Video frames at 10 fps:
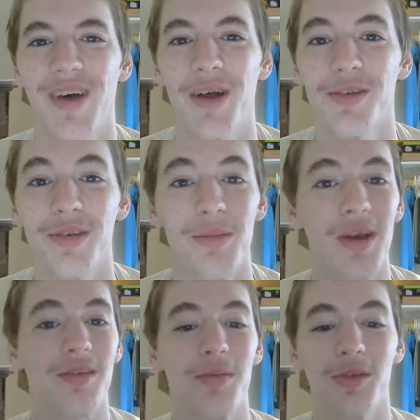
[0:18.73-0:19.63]
was going to
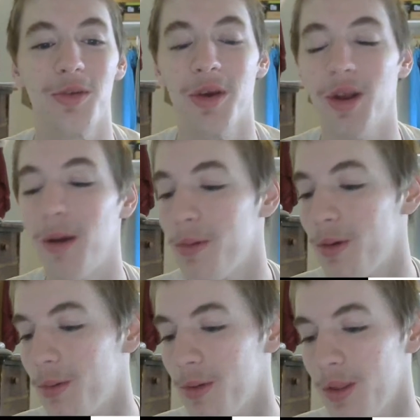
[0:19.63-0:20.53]
make something so I could
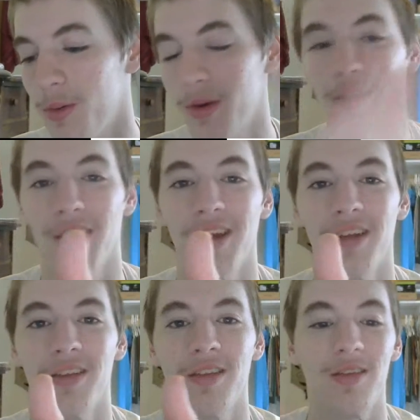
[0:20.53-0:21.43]
upload it really quickly
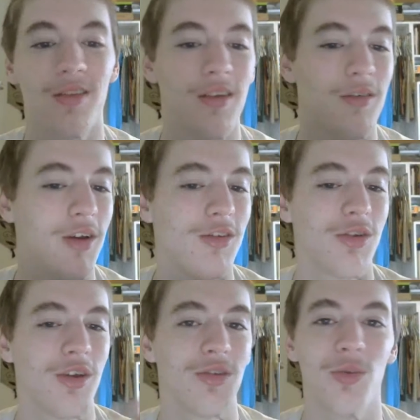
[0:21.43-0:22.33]
and to advise you
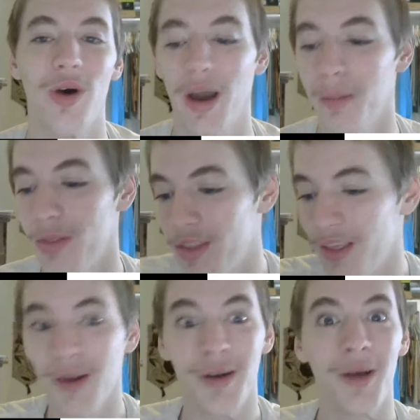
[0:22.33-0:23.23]
guys why, but then the
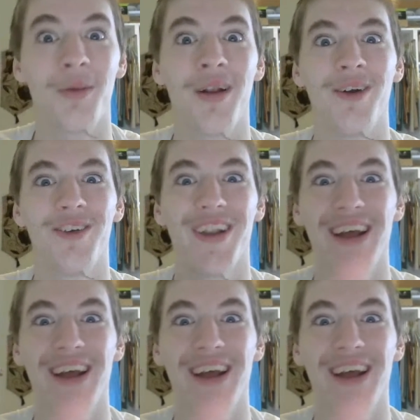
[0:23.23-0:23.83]
internet went out.